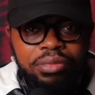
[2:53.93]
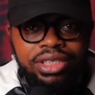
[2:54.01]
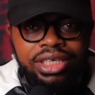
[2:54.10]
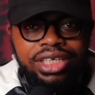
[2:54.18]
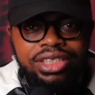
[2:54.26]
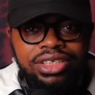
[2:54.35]
but
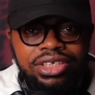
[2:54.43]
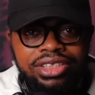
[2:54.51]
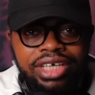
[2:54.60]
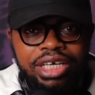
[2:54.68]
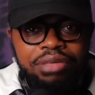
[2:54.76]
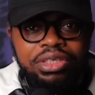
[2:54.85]
the angels
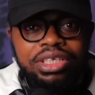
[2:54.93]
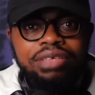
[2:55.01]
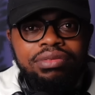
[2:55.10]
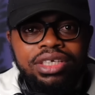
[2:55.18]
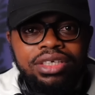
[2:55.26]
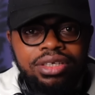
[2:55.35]
are even
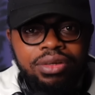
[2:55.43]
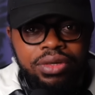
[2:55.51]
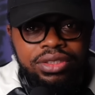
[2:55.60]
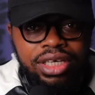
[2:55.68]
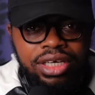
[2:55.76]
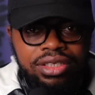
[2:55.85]
living in the
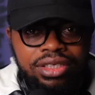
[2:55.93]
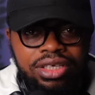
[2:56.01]
water.